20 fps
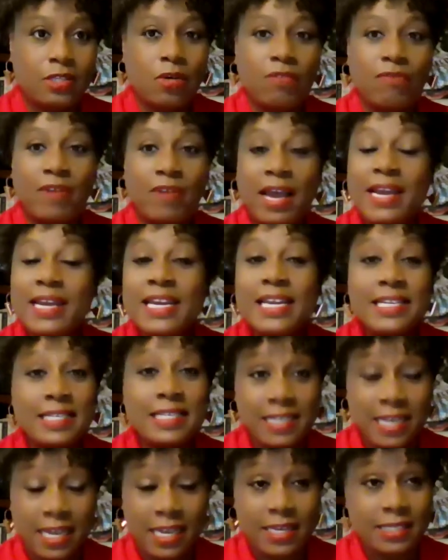And so if I
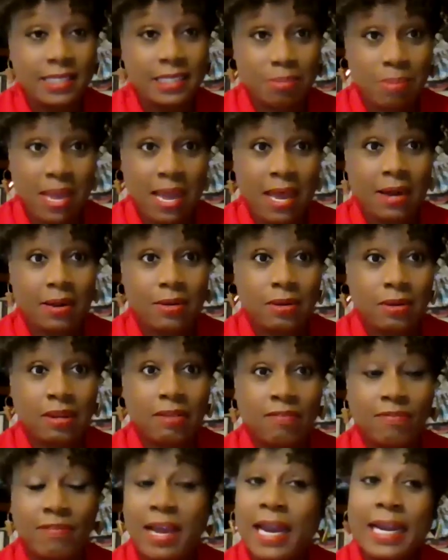need to take a
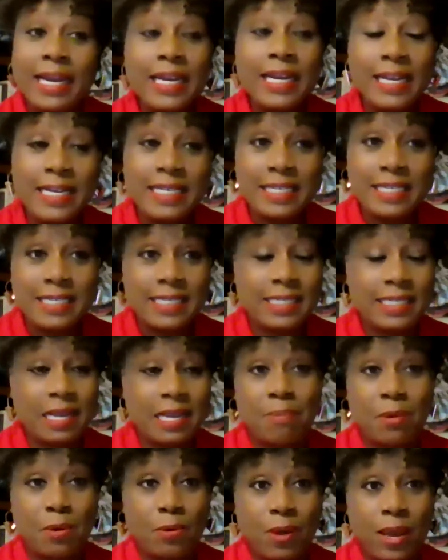sabbatical, if I need to
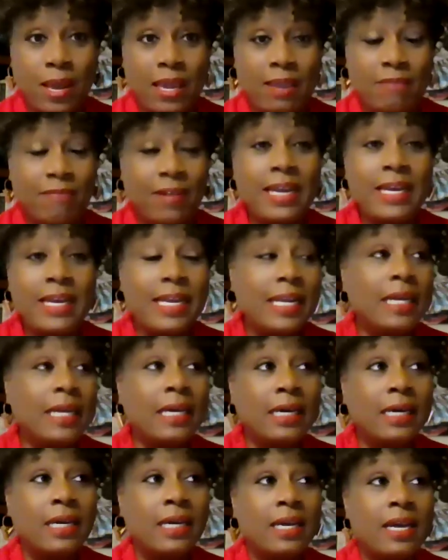step away, if I
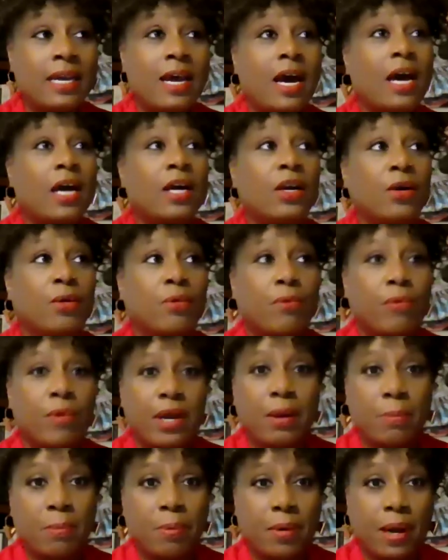need a
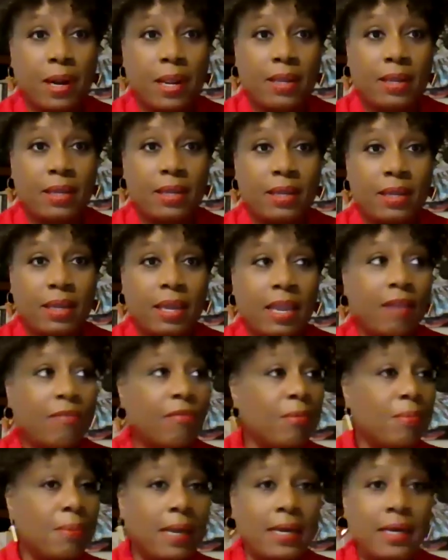career break,
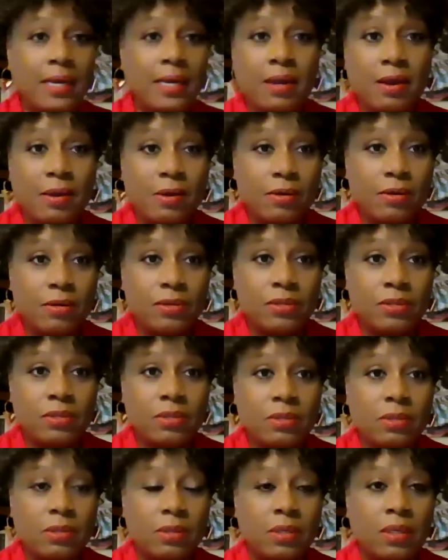everybody
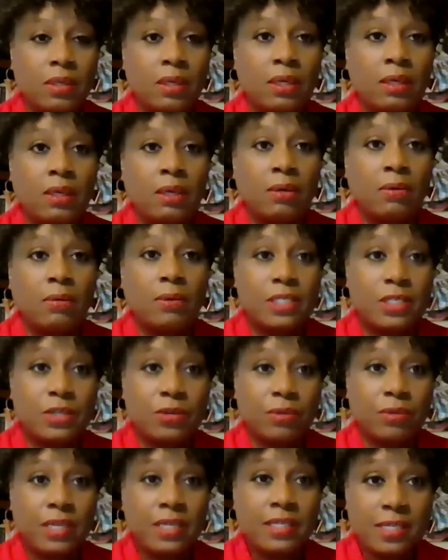knows
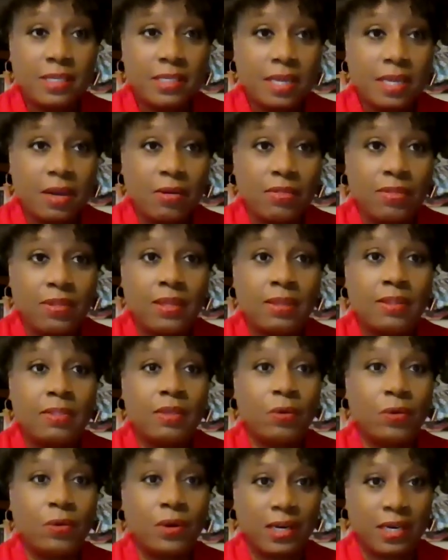when Teresa is
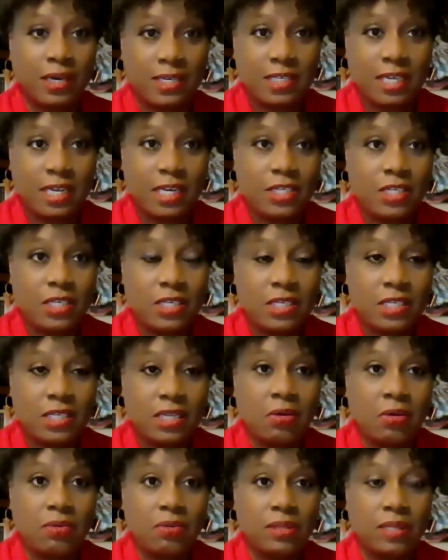healthy, the organization
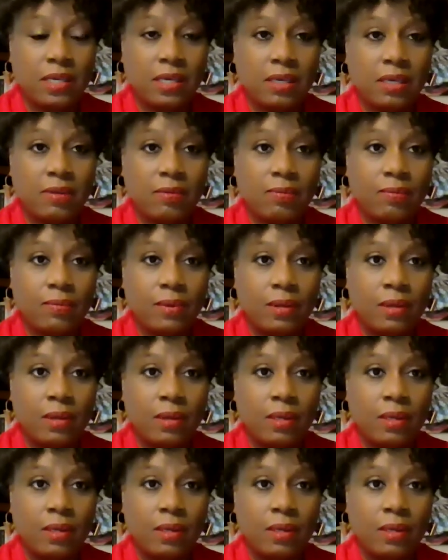is healthy.